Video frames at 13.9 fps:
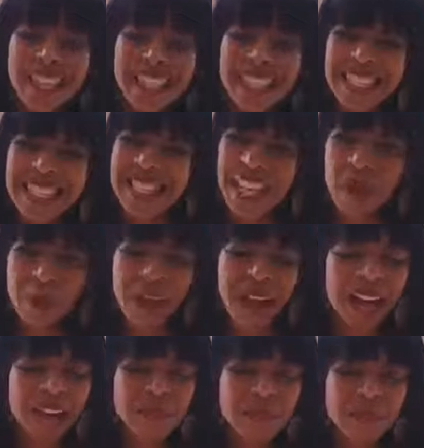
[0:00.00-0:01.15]
this
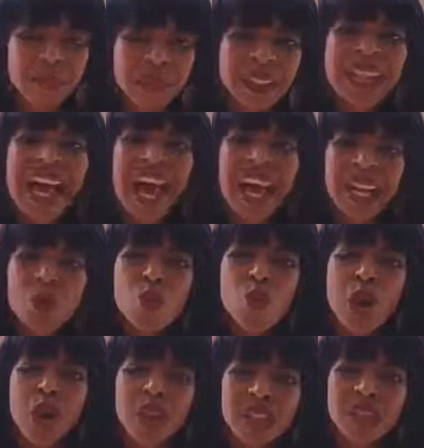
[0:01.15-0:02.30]
setback, I can
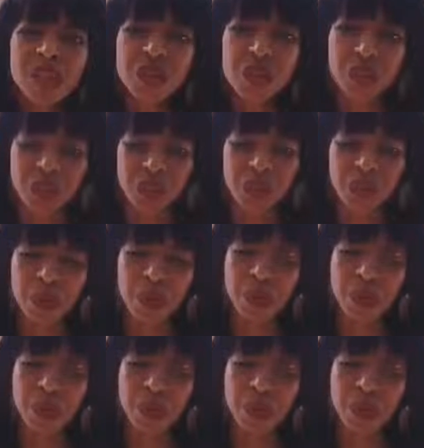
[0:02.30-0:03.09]
work this through.